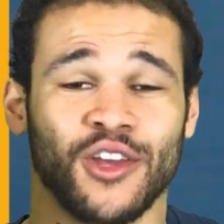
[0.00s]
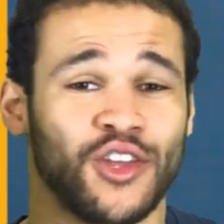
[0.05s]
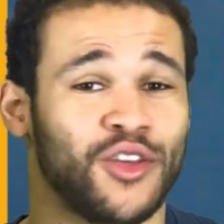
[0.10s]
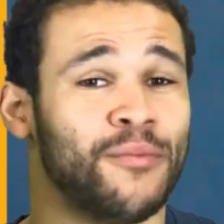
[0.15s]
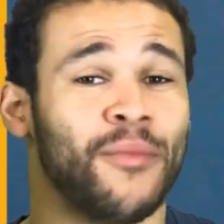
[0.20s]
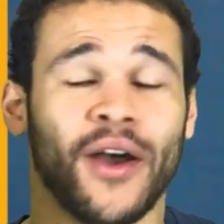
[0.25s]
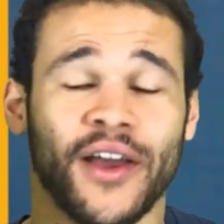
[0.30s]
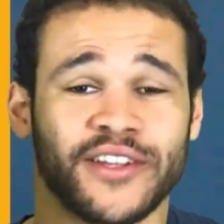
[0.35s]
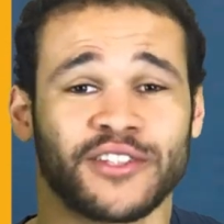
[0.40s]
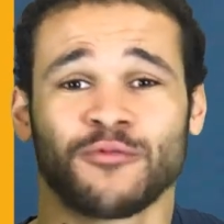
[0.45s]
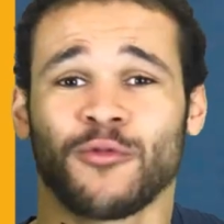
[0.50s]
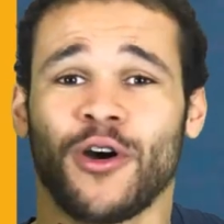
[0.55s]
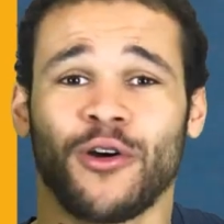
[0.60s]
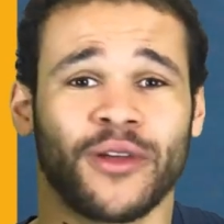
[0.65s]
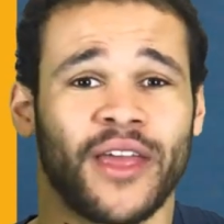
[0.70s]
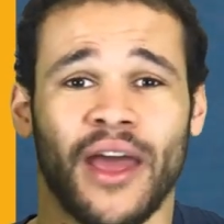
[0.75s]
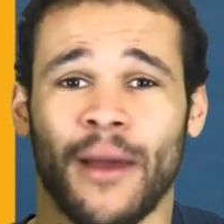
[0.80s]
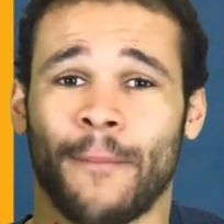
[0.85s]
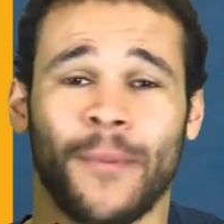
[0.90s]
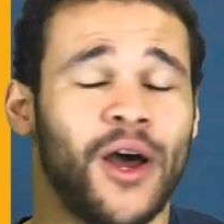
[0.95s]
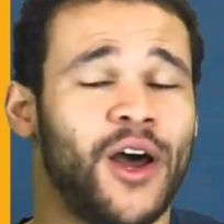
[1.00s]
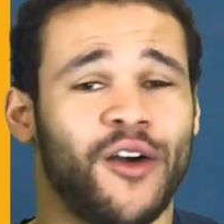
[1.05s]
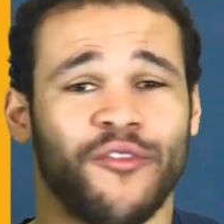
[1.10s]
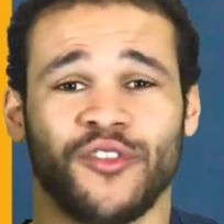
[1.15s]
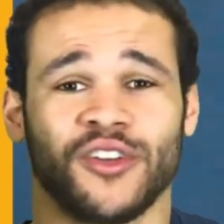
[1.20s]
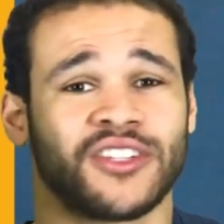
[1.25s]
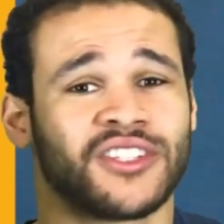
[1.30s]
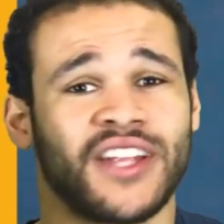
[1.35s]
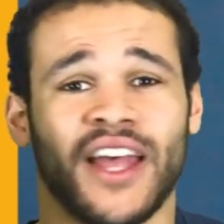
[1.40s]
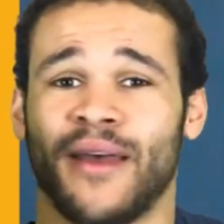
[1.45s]
You might as well get a
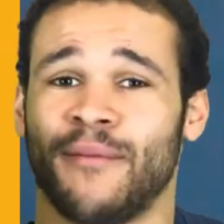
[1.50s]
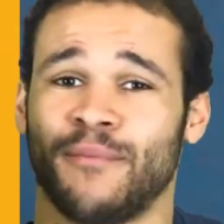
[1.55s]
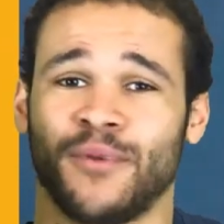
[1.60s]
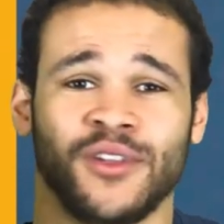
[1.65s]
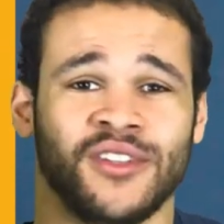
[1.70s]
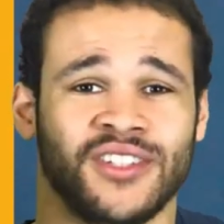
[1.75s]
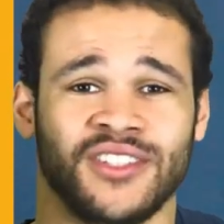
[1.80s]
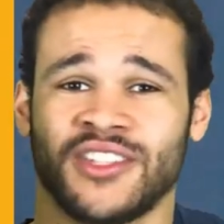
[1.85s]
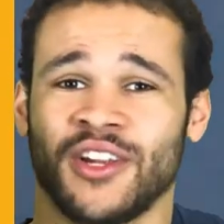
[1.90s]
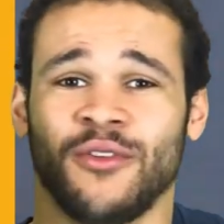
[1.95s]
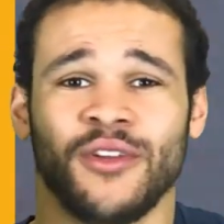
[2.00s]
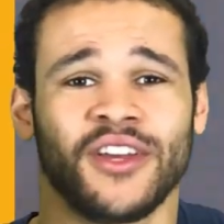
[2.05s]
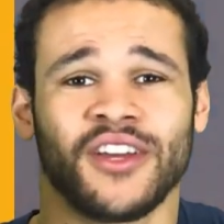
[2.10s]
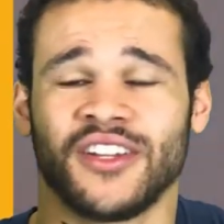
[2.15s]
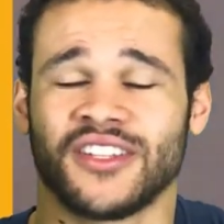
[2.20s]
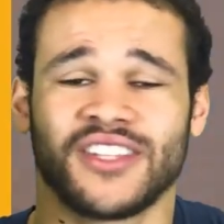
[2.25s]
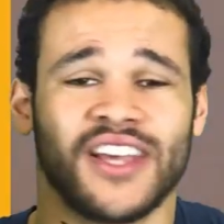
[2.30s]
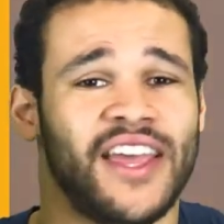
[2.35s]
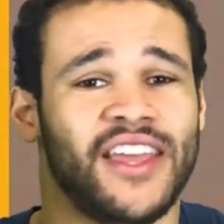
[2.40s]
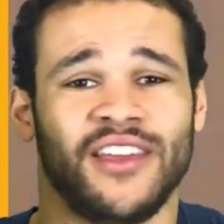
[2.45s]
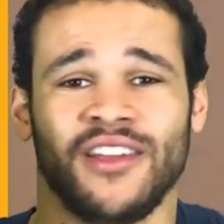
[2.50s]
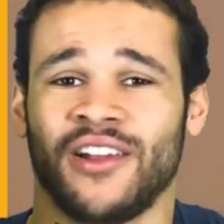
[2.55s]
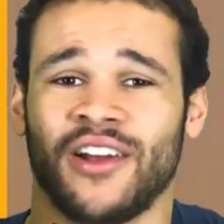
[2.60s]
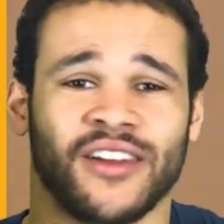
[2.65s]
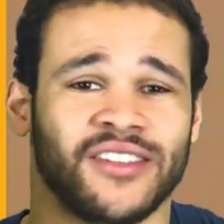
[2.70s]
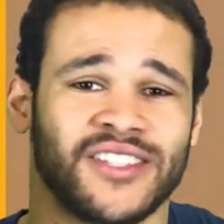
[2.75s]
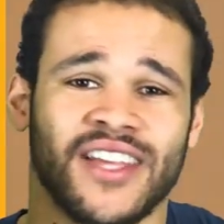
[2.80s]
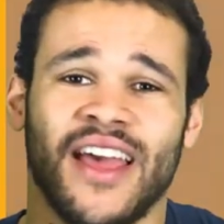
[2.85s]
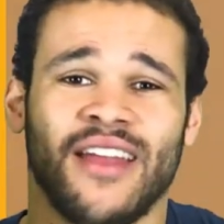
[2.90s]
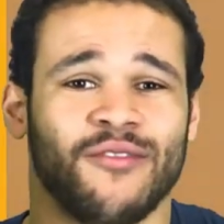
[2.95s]
perfect step because it's only going to take you
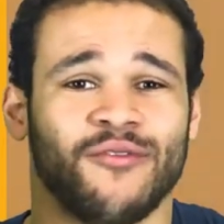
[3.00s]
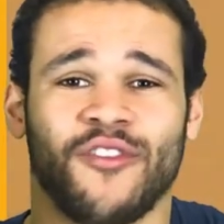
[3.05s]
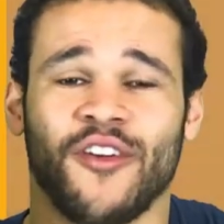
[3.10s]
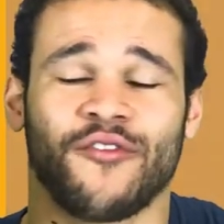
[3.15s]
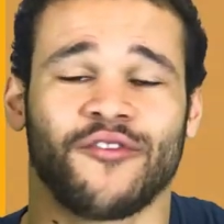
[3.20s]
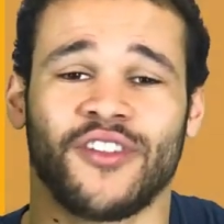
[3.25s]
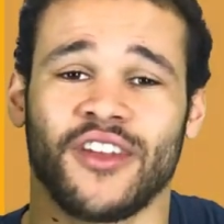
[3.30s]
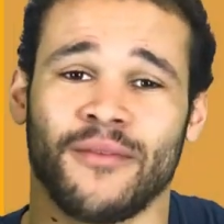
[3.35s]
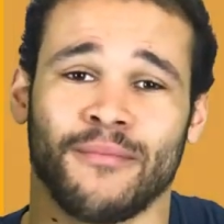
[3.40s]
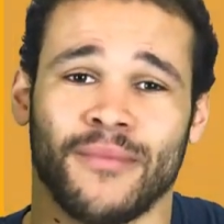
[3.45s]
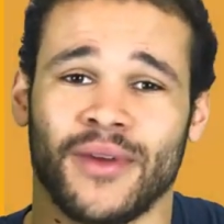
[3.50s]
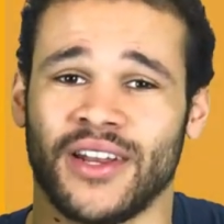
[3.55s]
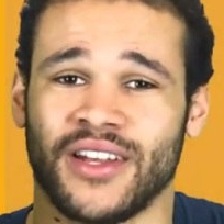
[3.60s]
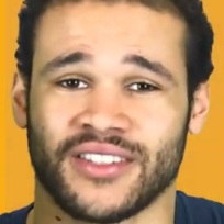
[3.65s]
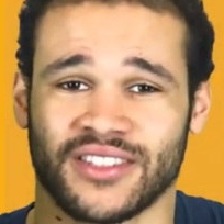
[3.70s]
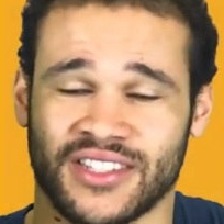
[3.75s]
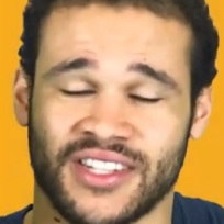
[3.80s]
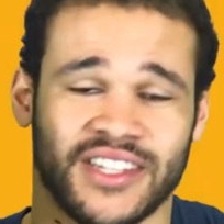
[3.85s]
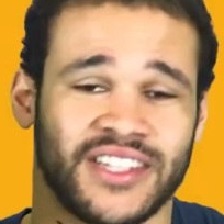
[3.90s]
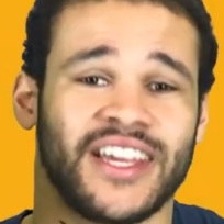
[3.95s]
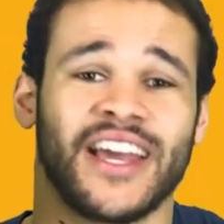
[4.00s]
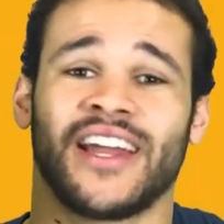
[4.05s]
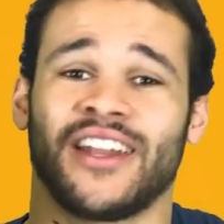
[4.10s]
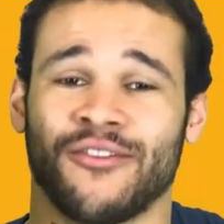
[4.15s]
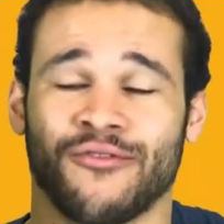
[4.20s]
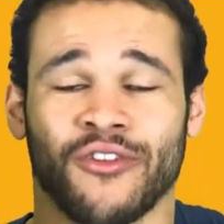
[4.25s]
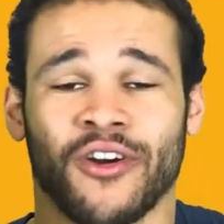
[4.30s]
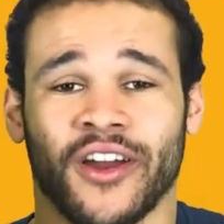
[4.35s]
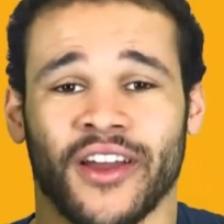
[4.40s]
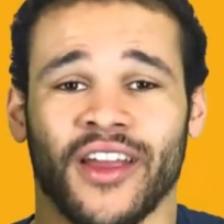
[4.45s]
like 10-15 minutes to get
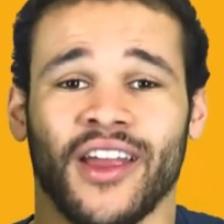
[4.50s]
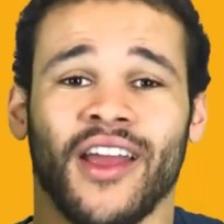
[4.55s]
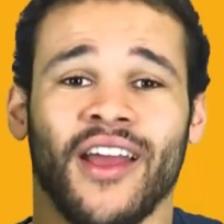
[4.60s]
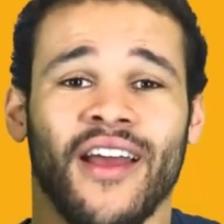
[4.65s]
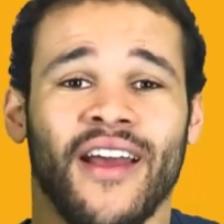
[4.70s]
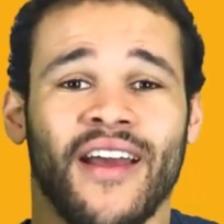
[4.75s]
it right.